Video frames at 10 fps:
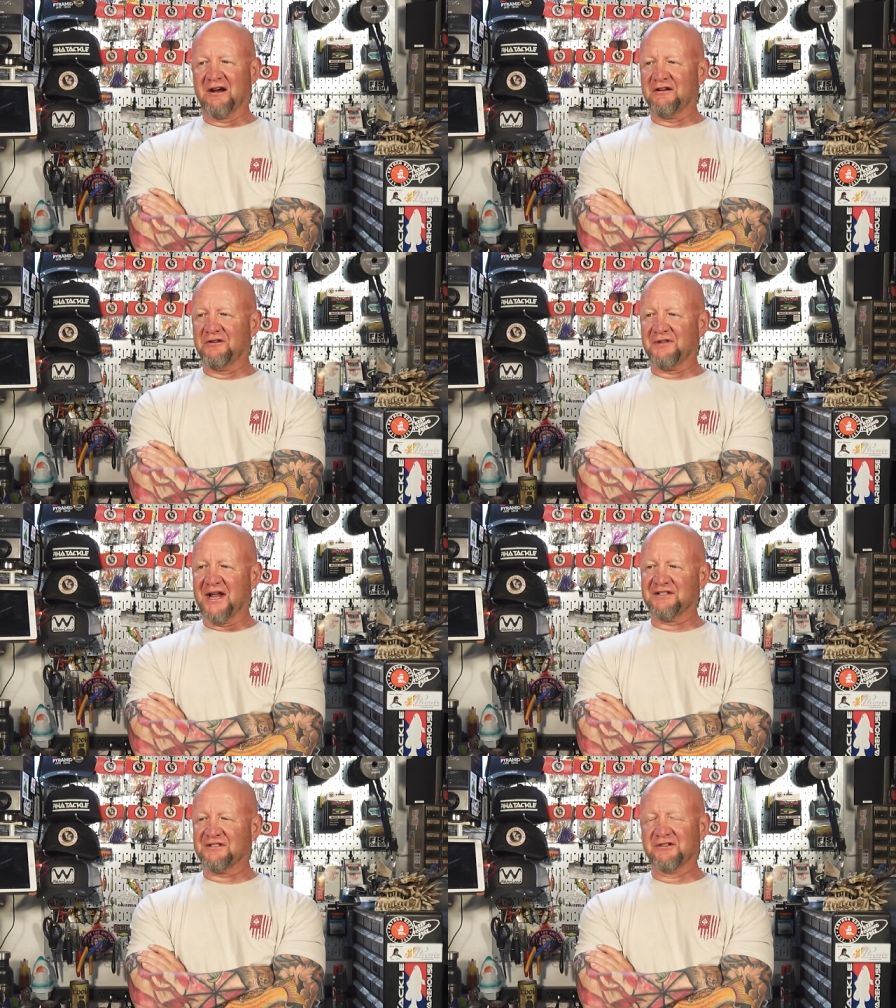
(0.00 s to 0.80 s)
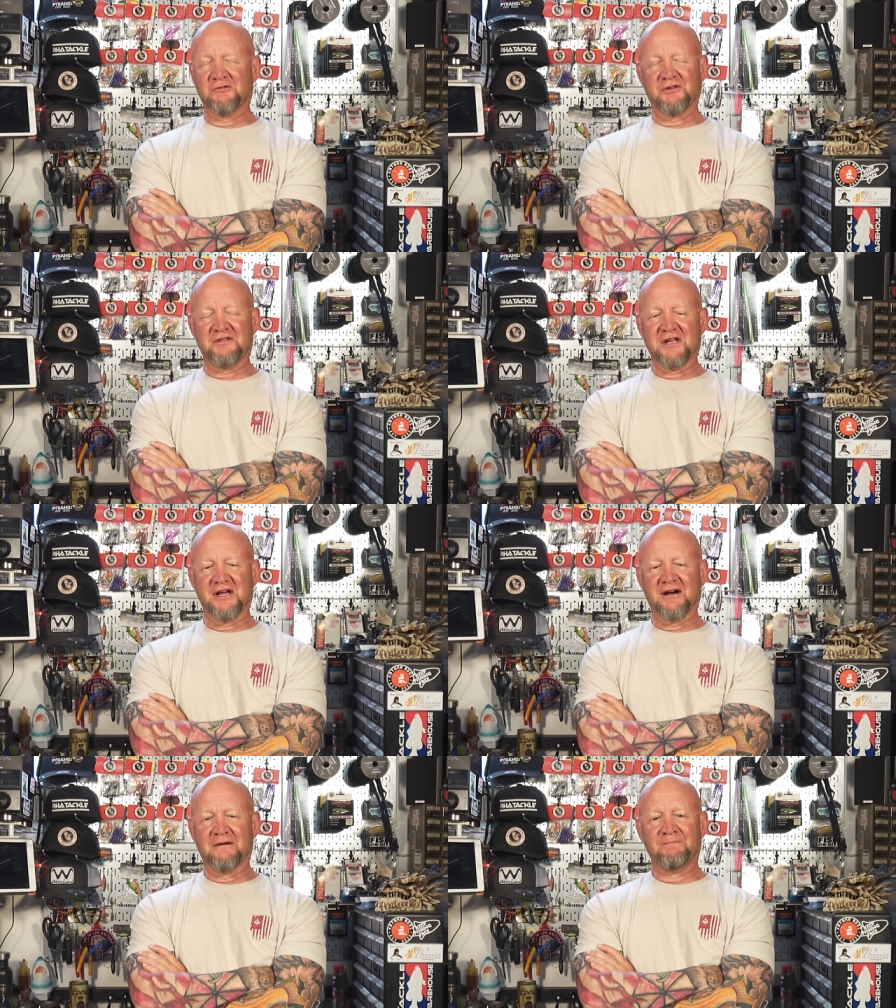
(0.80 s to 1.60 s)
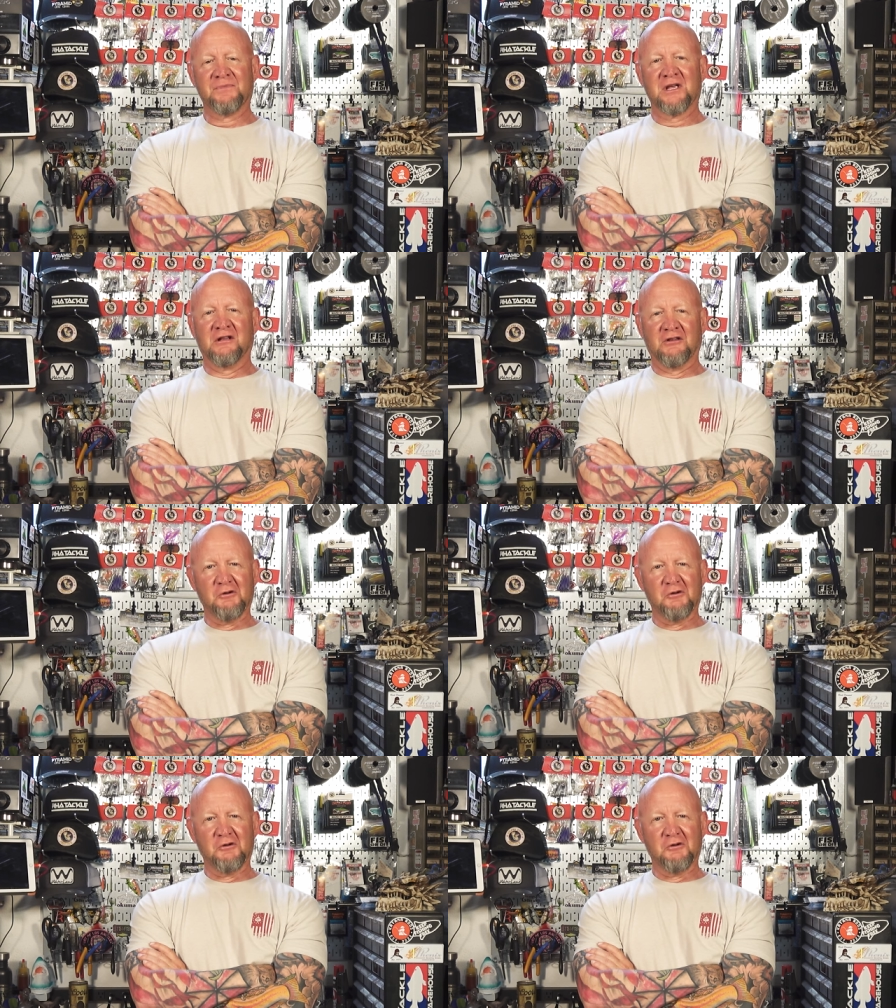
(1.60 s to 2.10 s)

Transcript: I don't know if it has to do with the uh,